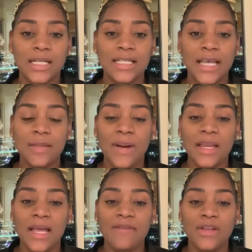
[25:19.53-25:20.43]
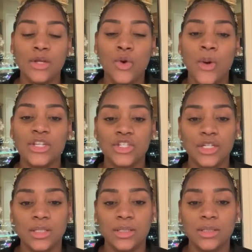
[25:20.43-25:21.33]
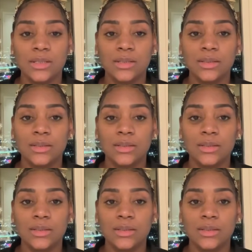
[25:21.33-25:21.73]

Does anybody have any questions?